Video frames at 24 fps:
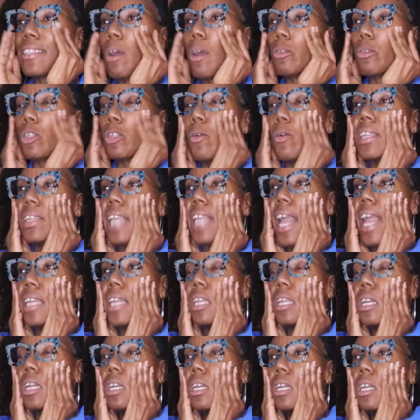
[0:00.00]
Don't do it yet.
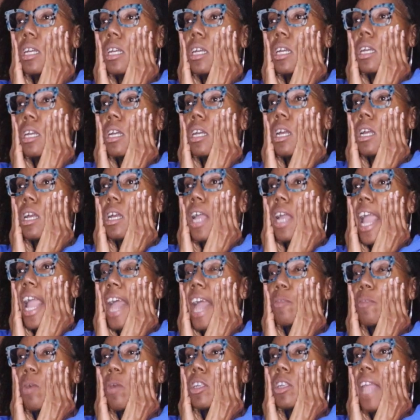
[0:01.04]

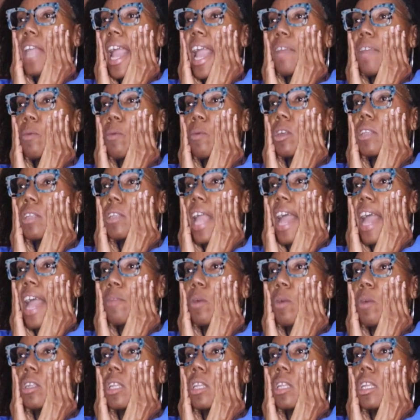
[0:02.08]
Edward, Edward,
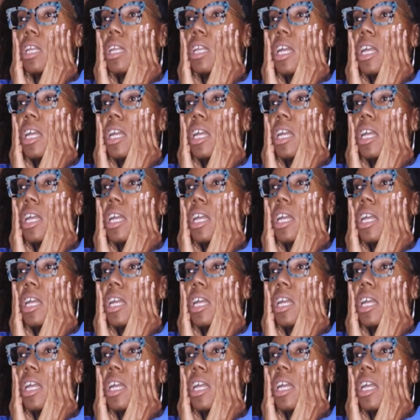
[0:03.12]
Edward.